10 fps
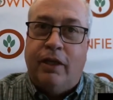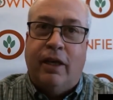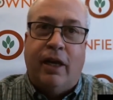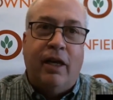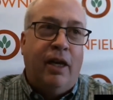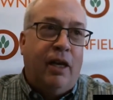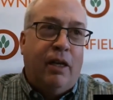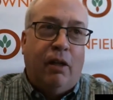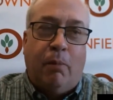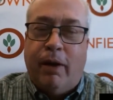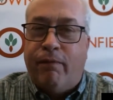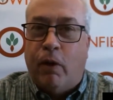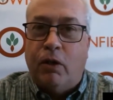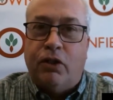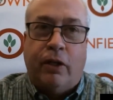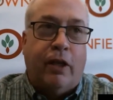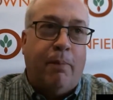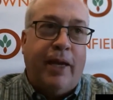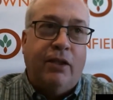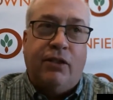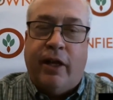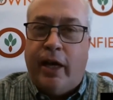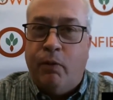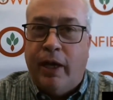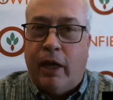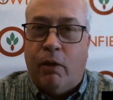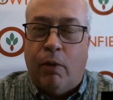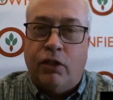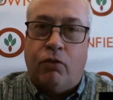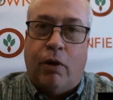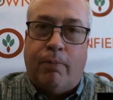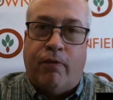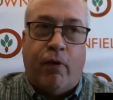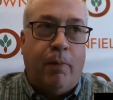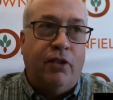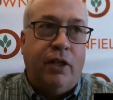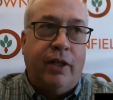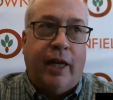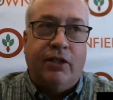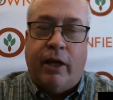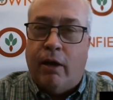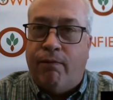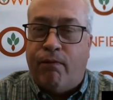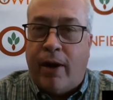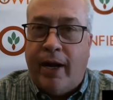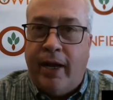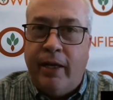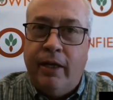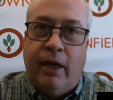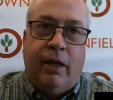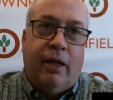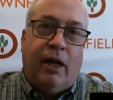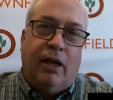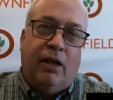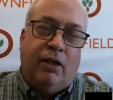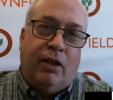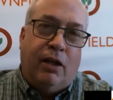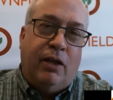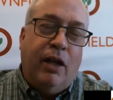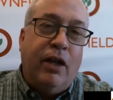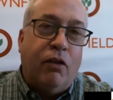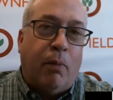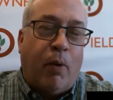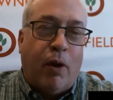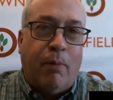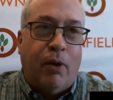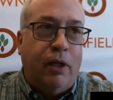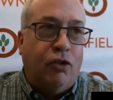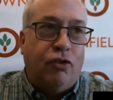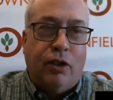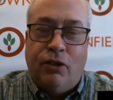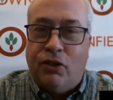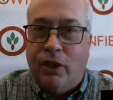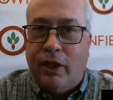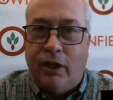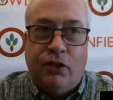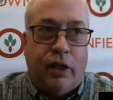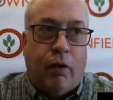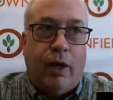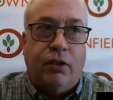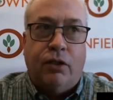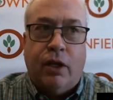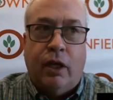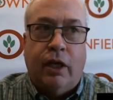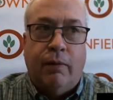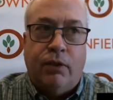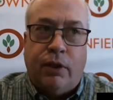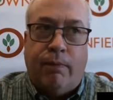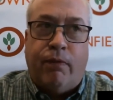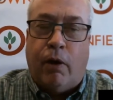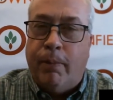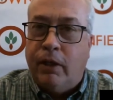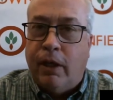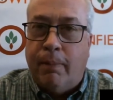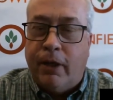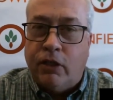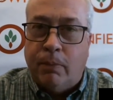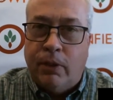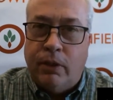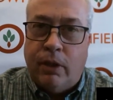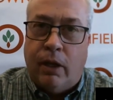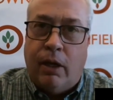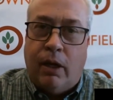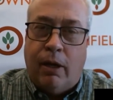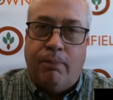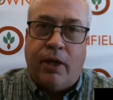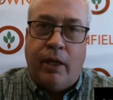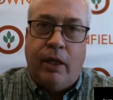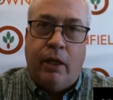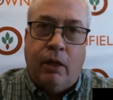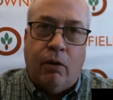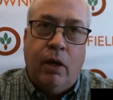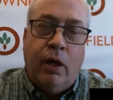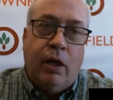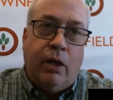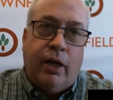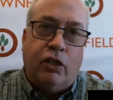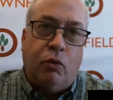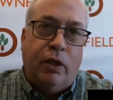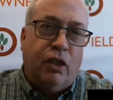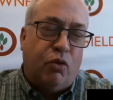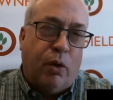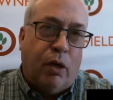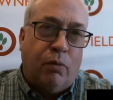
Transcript: A uh, little bit of focus on the demand side. We had a restaurant performance index out on Friday. Uh, an, another report I'm really interested in seeing is E R S is going to give us a farm income estimate uh, update here next week as well.